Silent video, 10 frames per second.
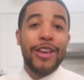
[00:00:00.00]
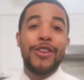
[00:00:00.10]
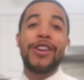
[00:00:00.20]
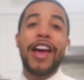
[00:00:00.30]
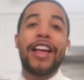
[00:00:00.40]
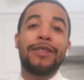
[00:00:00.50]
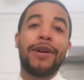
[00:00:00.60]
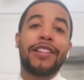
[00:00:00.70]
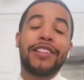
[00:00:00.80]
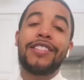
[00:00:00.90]
you guys
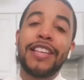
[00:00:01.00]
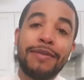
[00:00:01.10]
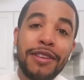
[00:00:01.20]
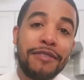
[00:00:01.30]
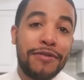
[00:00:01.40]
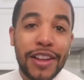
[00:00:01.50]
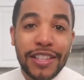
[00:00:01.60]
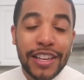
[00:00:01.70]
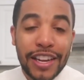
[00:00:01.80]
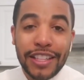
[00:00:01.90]
about to see me
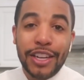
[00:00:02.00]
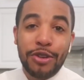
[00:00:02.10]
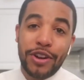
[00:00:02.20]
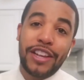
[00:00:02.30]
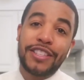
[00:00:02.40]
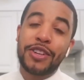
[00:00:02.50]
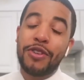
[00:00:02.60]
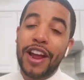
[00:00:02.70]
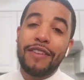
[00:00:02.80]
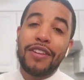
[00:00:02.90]
visiting the greens and
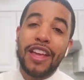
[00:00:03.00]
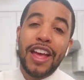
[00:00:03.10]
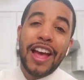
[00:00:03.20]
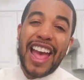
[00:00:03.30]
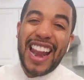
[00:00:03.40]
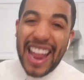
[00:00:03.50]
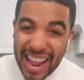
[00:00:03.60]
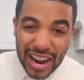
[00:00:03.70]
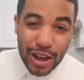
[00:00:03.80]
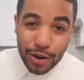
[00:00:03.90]
gravy
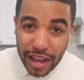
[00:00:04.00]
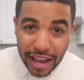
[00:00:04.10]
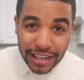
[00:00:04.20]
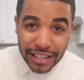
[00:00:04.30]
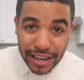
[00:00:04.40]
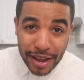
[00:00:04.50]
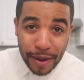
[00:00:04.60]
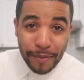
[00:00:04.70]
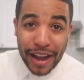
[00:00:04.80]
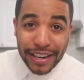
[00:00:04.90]
atlanta location
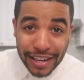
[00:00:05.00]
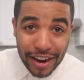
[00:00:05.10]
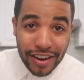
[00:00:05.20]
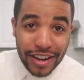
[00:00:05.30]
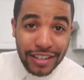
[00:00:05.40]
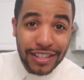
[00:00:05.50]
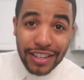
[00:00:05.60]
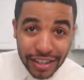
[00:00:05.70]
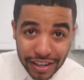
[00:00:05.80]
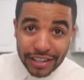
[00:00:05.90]
by darius
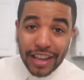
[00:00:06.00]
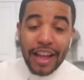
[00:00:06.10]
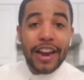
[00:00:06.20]
cooks